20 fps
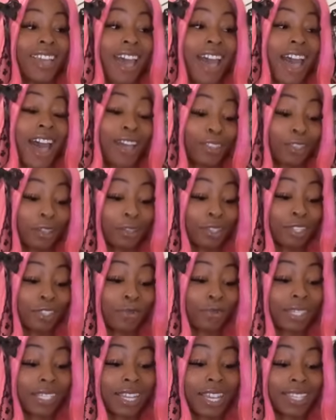I thought this
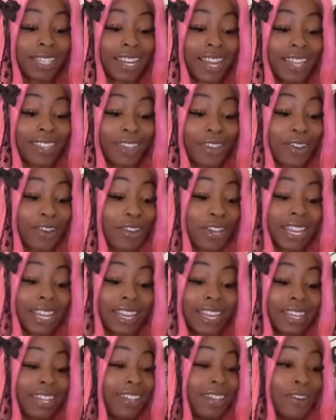was nothing. I thought,
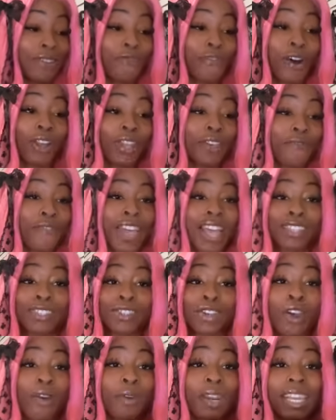look, Falling Fast is
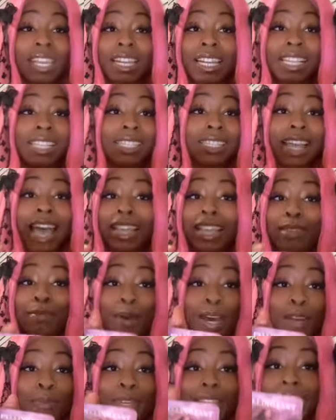already in this at the
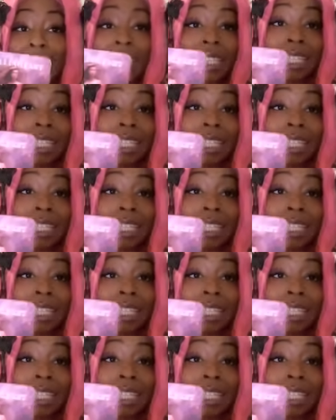bottom of this